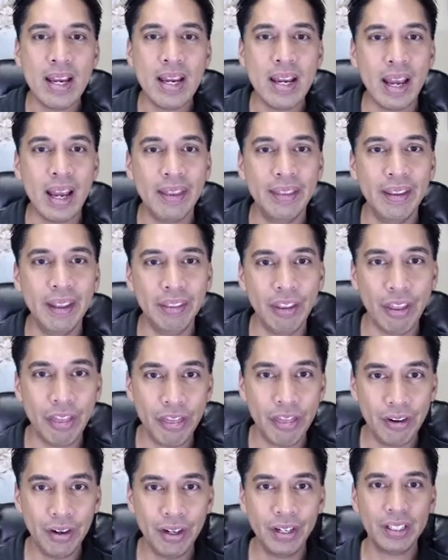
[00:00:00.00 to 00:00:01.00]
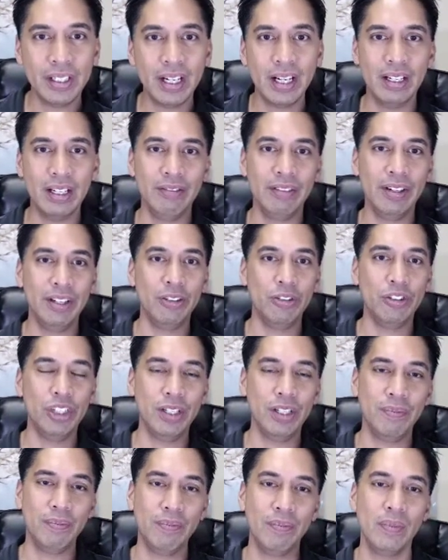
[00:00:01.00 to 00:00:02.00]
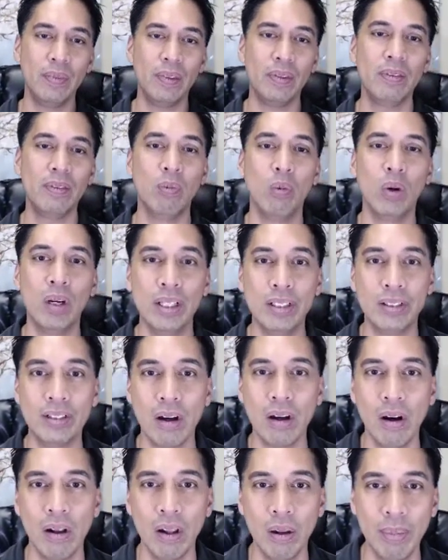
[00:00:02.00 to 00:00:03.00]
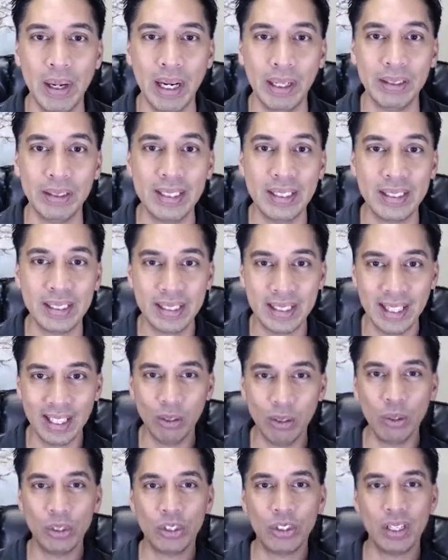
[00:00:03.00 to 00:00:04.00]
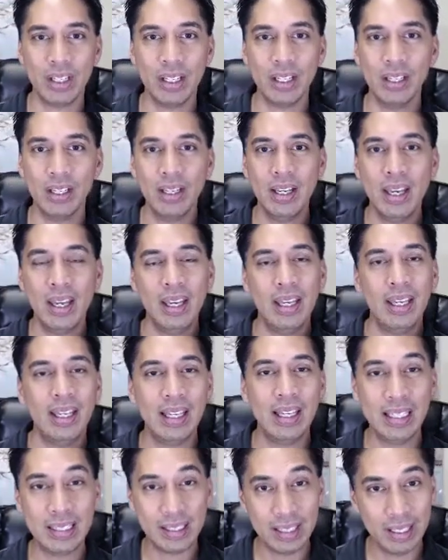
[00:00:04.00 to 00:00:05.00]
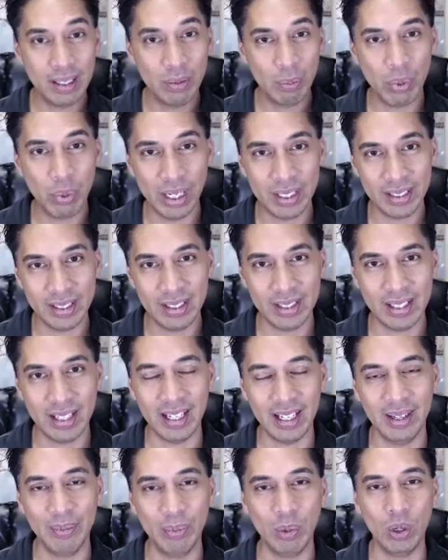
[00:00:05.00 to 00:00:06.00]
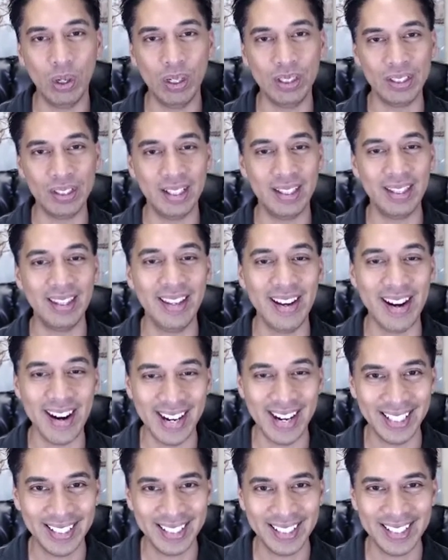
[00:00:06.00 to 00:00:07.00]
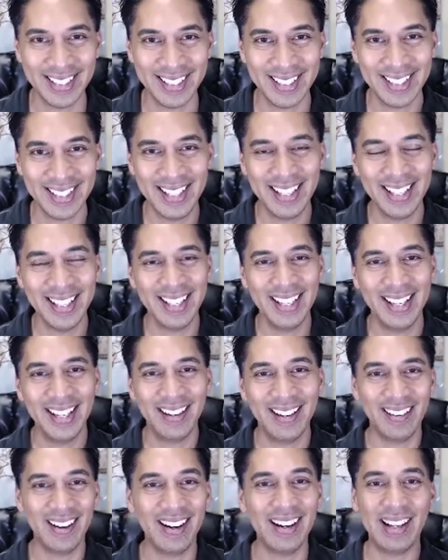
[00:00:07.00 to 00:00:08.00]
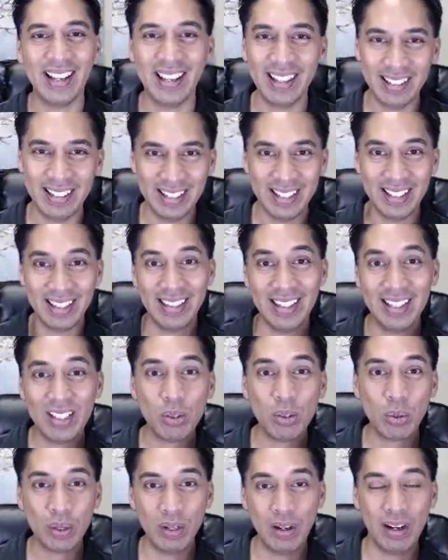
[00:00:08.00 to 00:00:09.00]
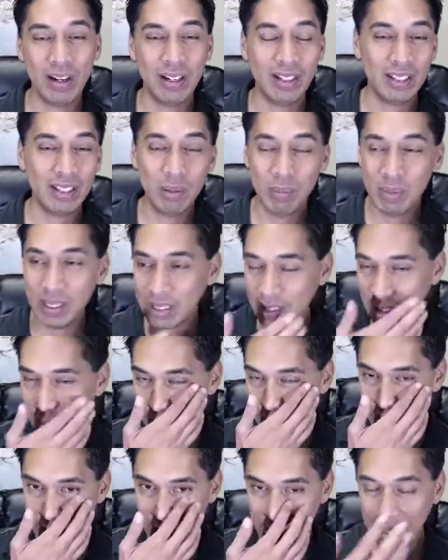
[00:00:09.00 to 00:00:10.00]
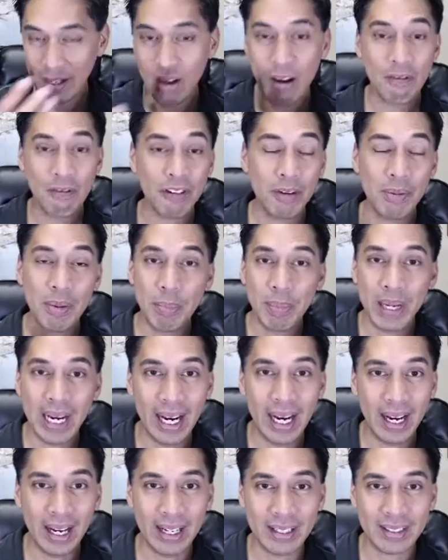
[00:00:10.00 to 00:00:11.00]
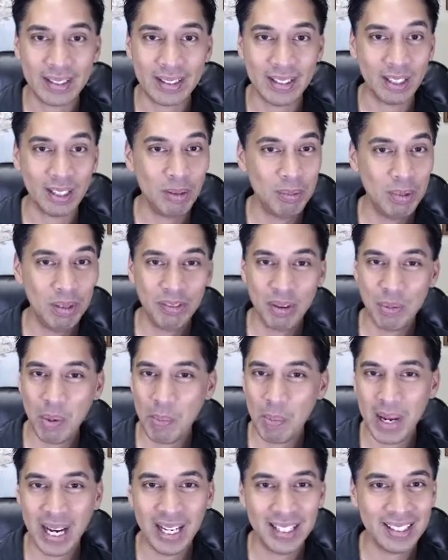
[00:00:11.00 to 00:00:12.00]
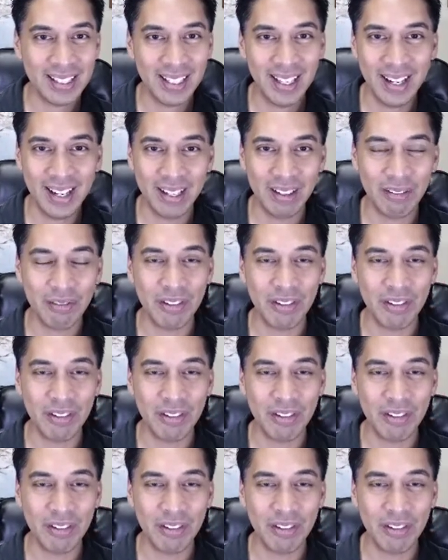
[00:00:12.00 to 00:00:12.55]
And then the third kind of energy was all about distinguishing, is it in present time or is it not, right? And in this regard, it could be something from the past, it could be from a past life,